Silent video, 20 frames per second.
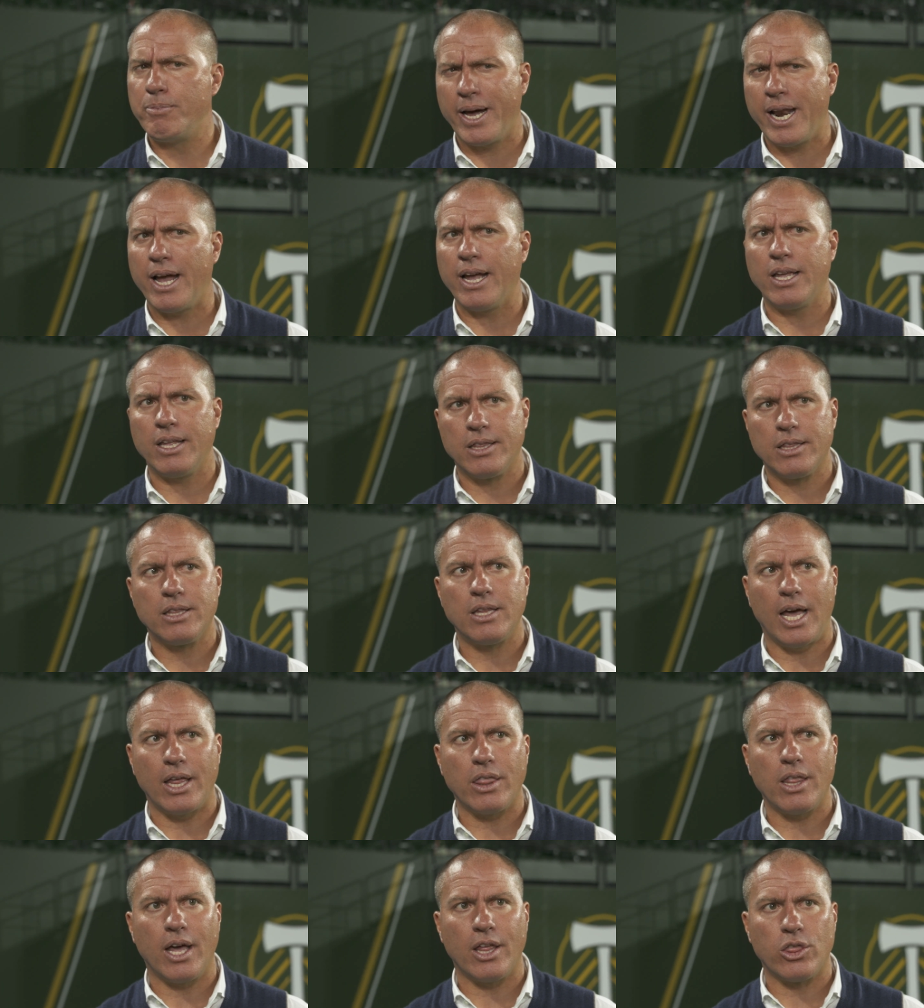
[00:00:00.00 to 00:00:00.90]
But I,
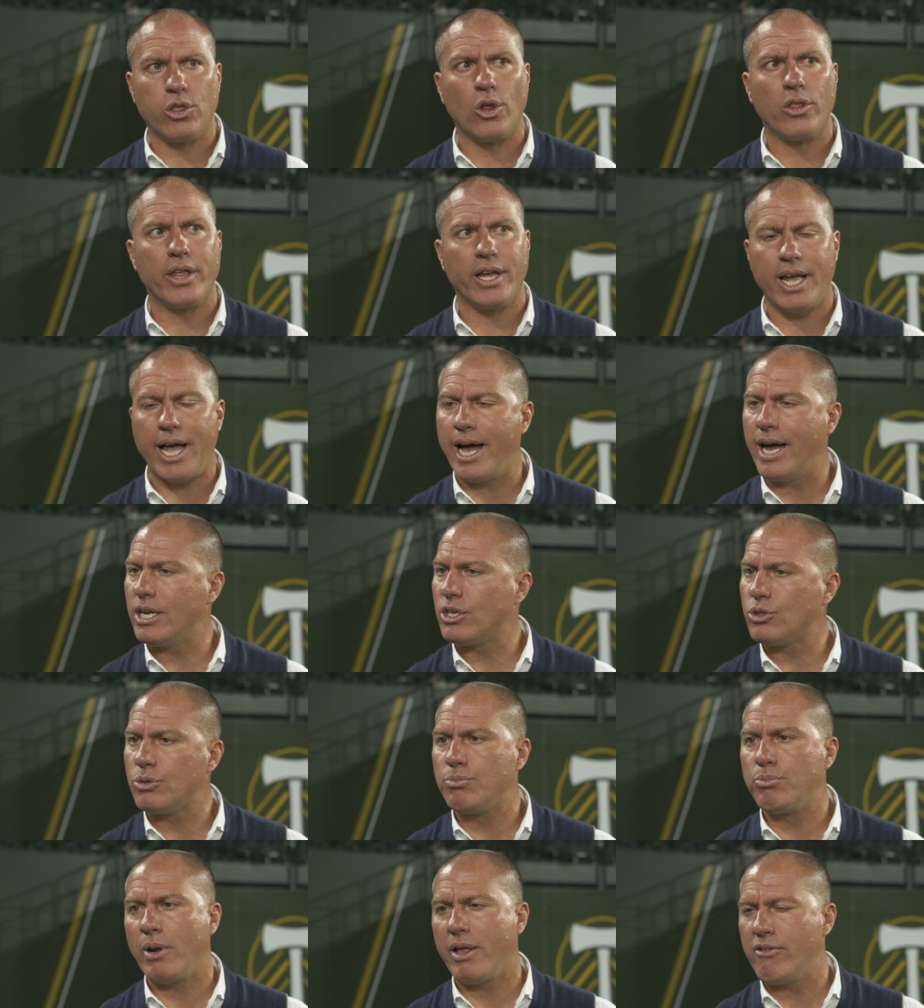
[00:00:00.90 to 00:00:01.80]
I, I thought the
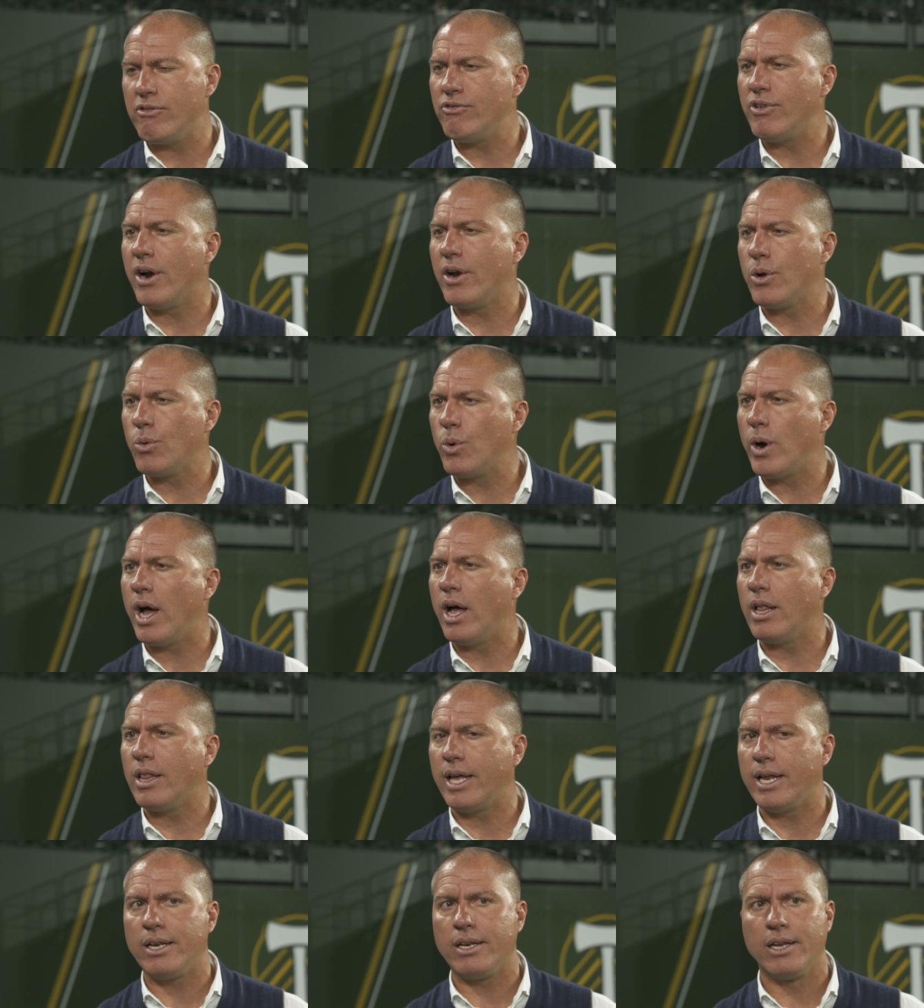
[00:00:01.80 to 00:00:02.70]
guys played very
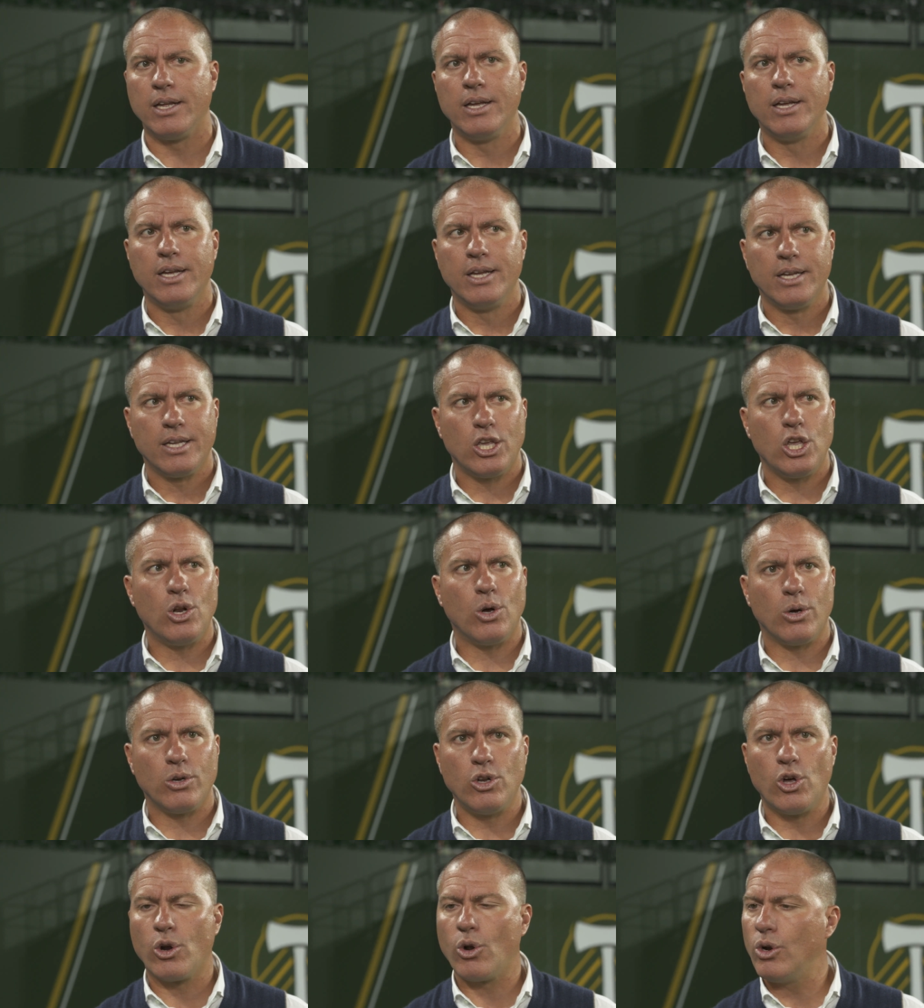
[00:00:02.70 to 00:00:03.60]
well and you know,
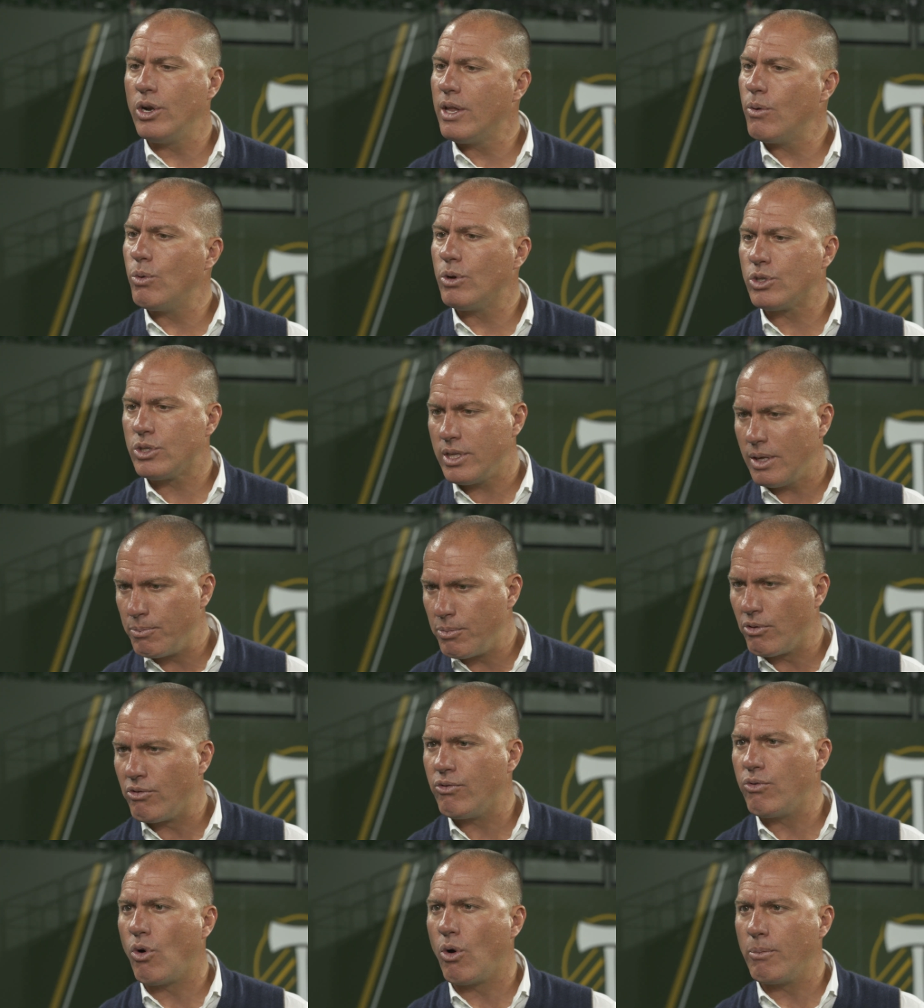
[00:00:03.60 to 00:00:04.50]
not only was the
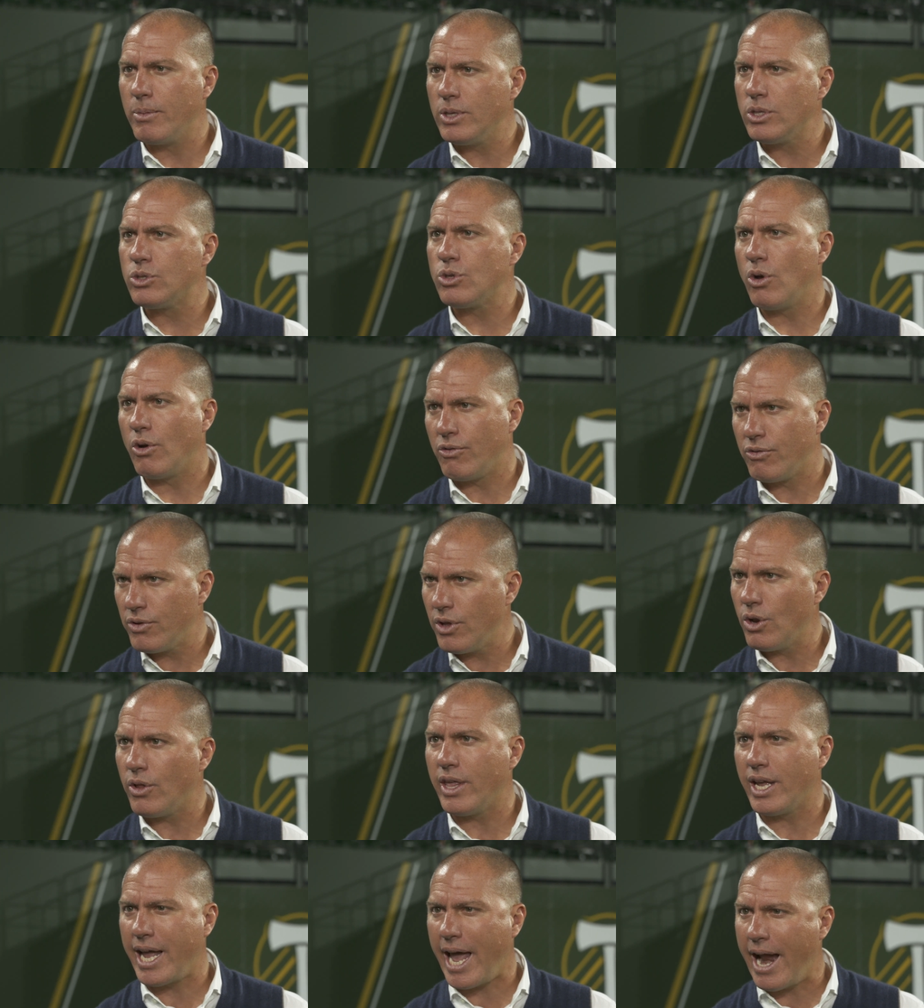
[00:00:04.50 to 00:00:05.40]
performance of, you
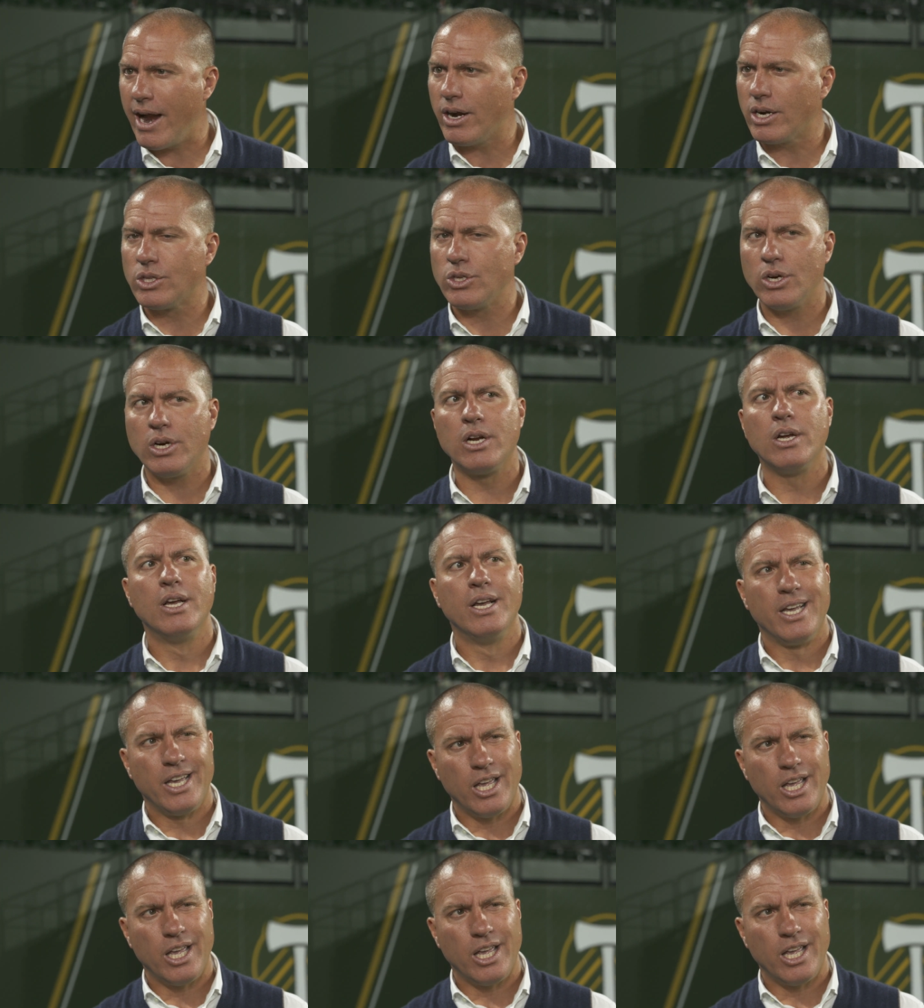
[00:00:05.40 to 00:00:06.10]
know, the character,